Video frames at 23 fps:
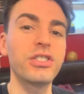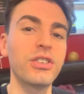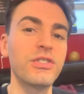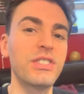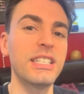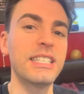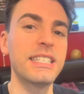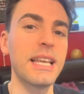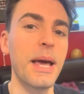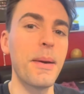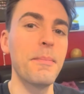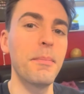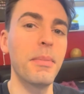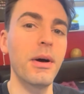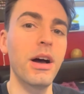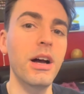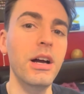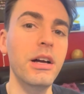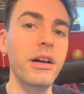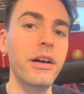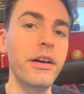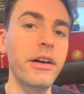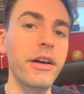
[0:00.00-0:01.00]
of
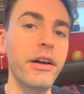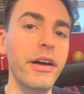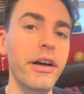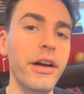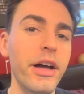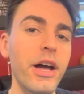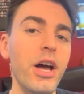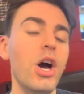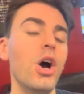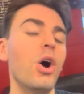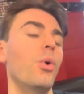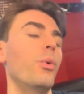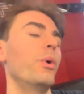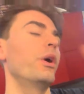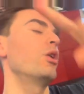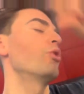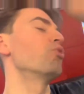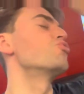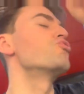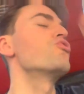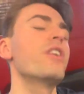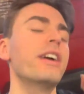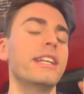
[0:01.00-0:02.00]
December. We are
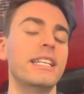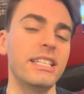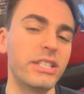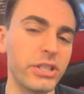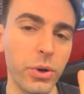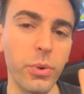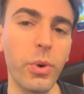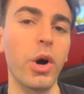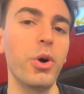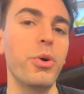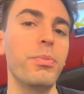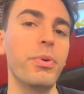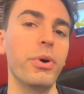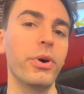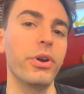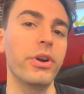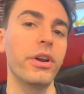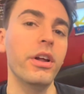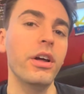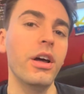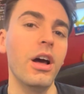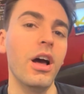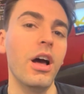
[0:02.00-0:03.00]
ready to
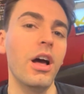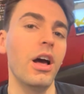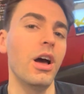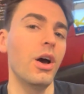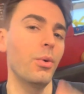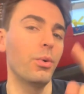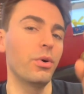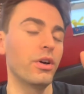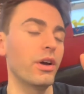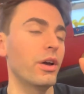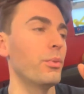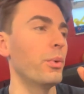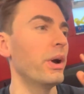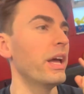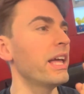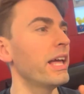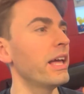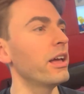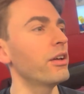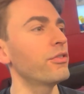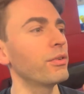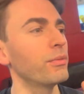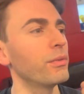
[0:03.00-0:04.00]
open. We're
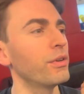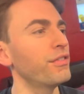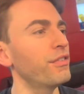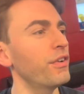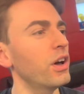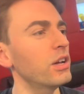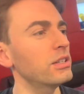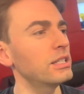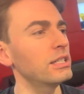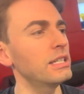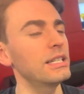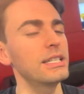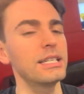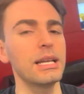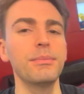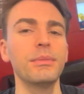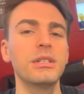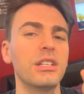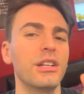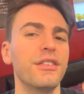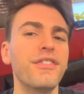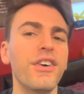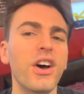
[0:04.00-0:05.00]
here from the 1st of
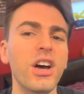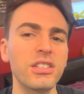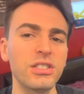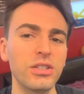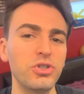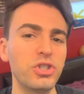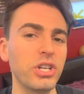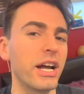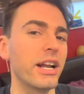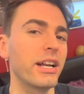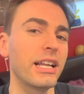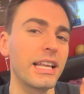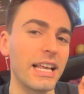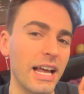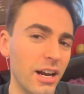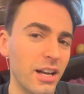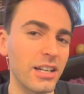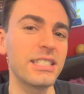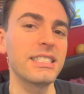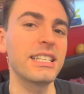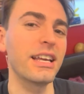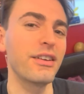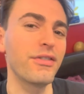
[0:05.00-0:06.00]
December to the 1st of Jan. Can I
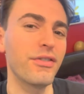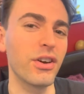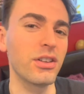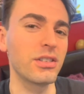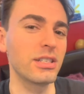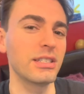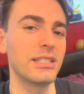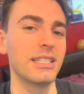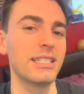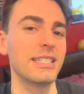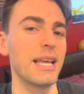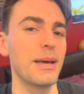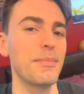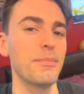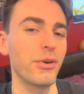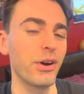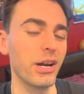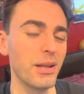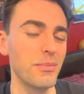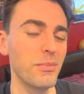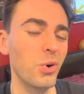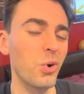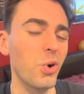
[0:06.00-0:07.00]
say 1st of December
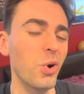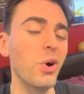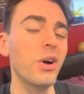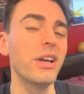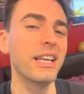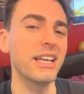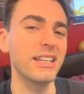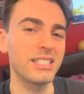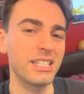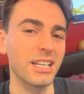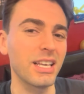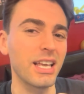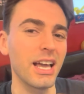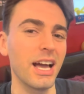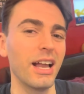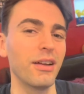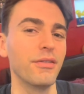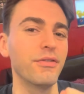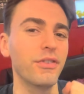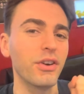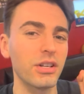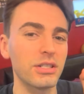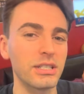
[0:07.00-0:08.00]
anymore? Yes, I
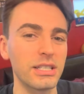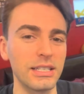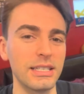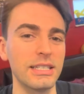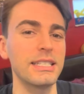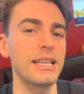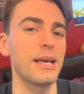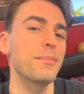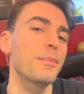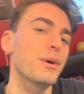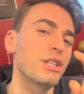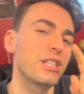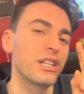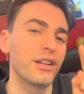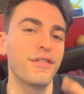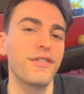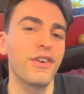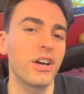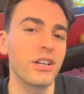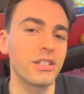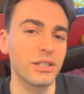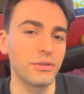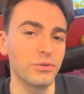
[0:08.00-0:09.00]
can. 1st of December to the
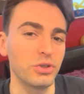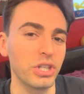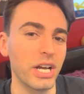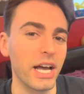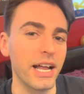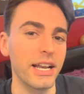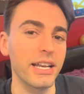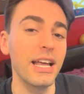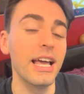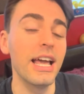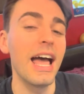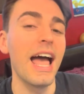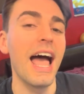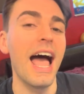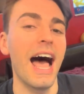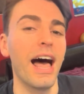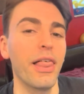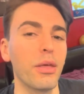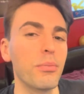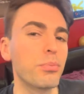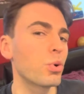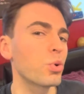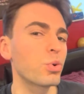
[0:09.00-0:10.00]
1st of Jan at
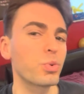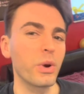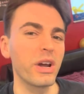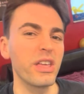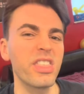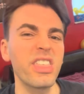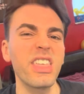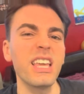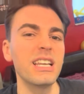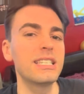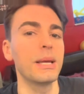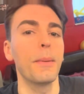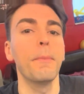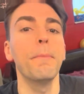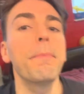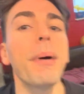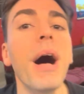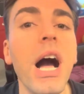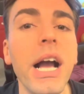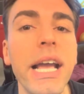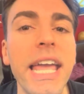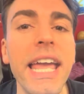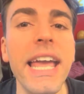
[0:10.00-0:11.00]
the Broadway Theatre.
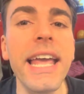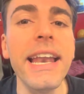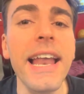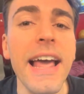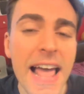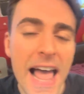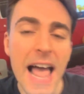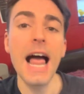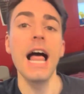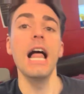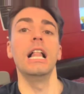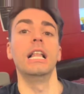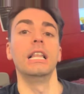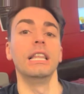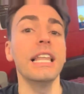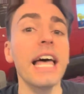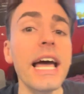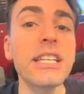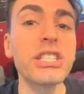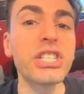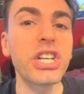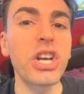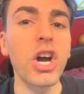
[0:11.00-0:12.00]
Bucking.
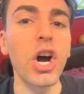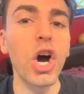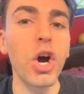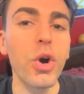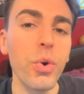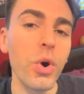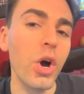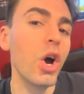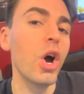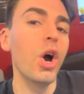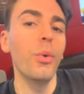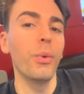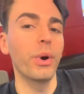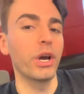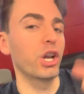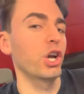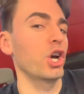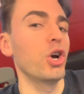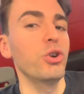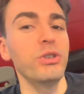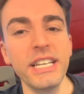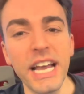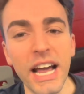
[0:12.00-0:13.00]
Let's go. We're going to
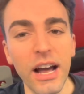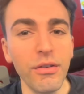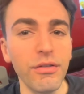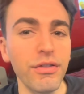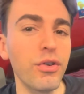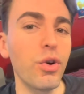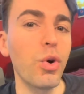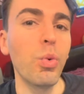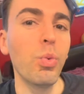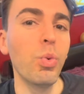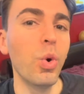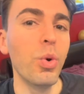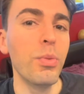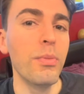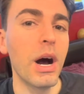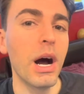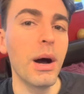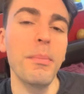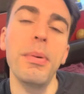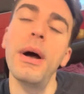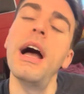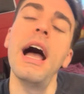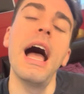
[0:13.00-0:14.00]
go down for a
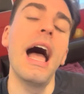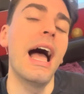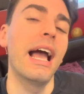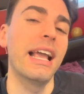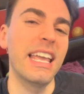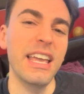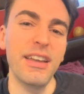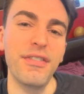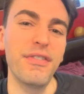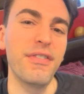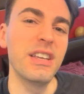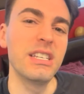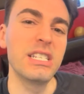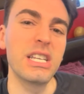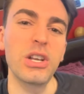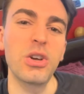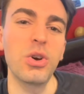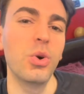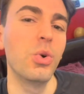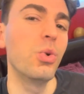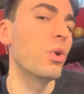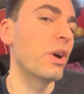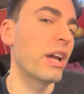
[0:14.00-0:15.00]
warm-up, get
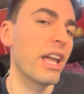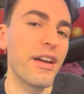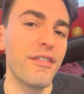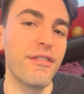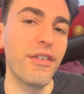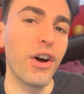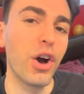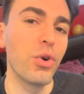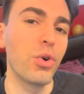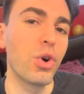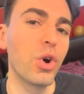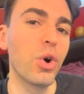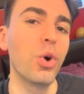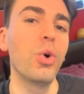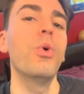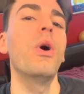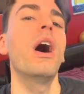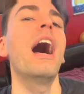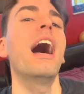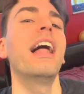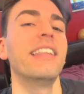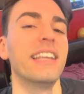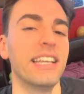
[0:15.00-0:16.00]
physical, get vocal,
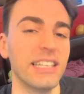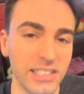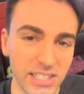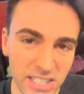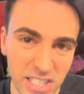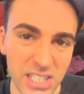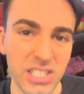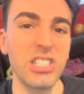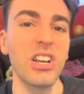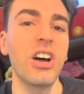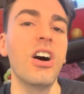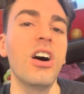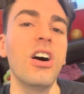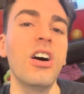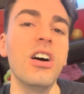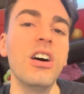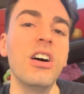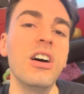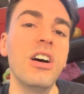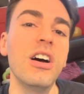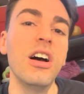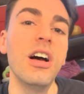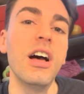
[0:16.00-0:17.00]
and then start
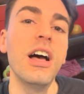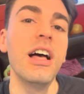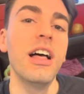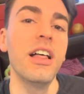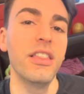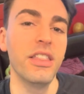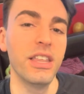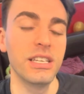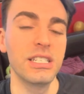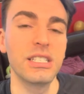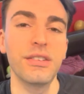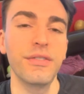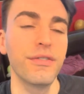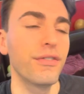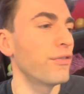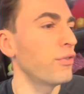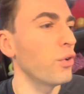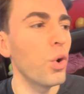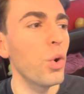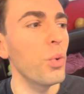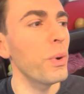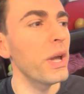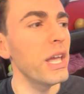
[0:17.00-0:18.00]
this
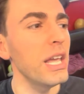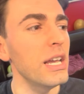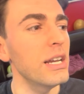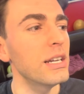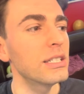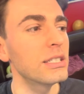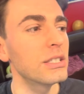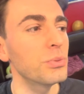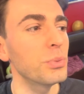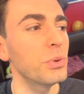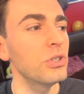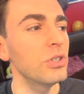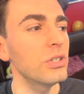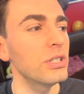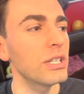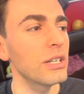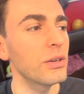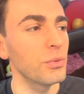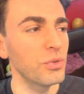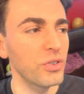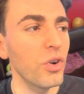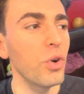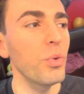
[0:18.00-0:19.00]
4 weeks. Would you say
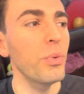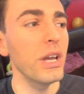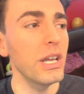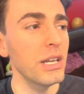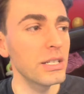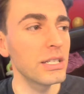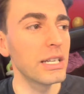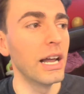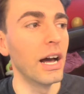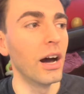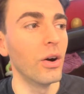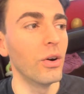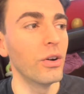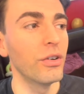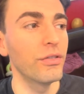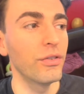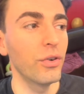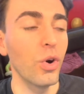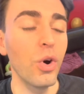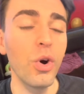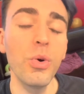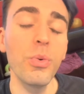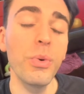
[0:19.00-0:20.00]
4 weeks now?
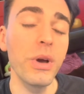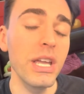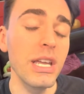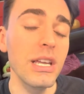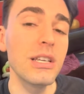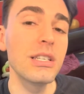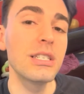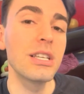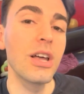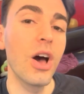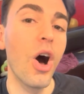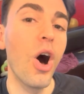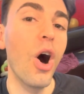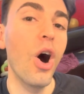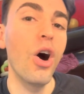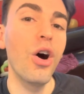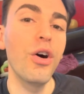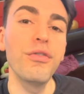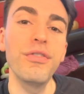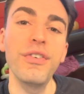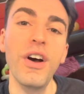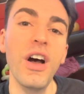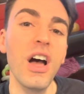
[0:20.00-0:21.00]
4 weeks
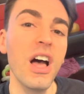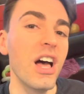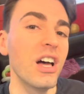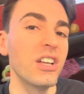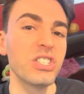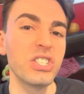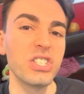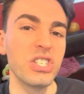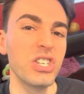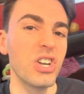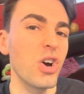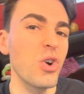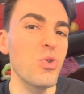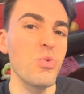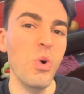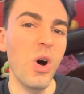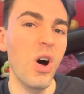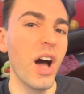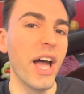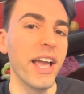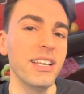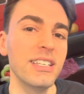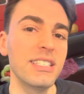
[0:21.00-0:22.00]
of Snow
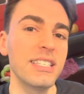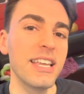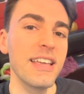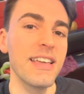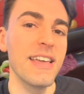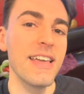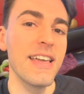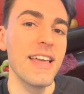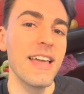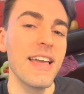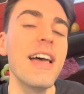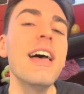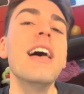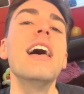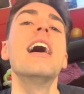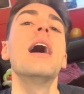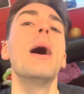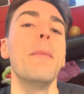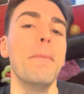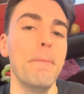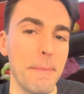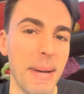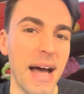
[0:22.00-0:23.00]
White
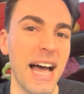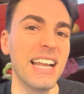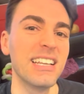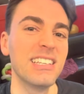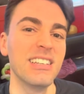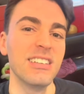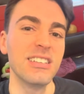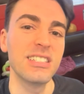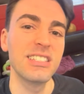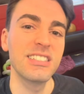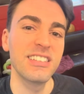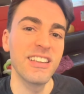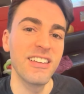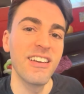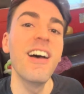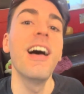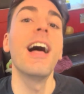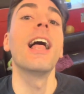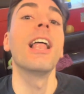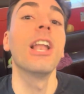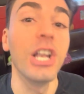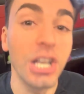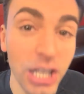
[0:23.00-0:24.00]
madness.
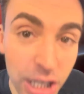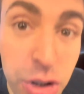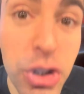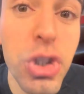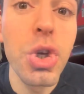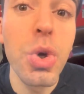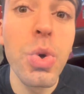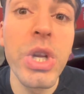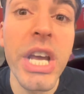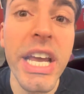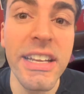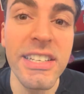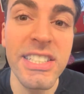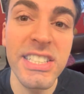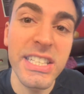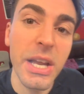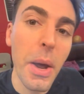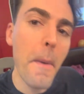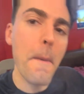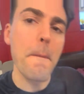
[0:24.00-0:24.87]
Let's do this.